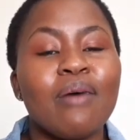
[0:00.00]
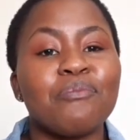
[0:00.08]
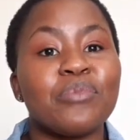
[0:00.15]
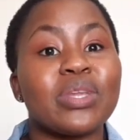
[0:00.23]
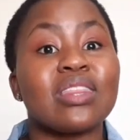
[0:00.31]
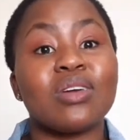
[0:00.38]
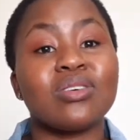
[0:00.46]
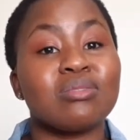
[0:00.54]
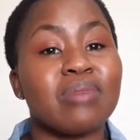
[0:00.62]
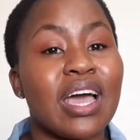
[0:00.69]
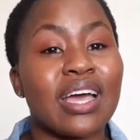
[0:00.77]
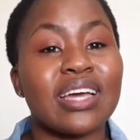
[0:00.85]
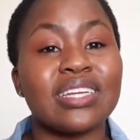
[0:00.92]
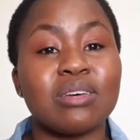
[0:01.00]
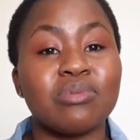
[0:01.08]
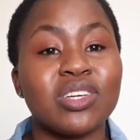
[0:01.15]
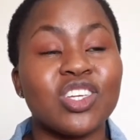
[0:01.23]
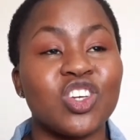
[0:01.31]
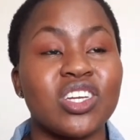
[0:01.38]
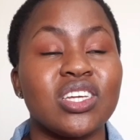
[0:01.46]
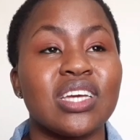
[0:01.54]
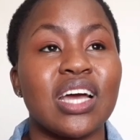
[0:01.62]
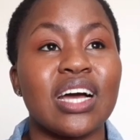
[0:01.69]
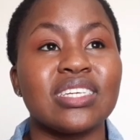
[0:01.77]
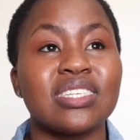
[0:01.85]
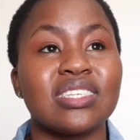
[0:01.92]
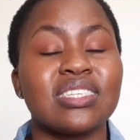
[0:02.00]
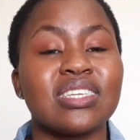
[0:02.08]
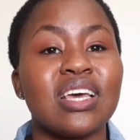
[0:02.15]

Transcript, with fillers: But that was my academic journey, guys.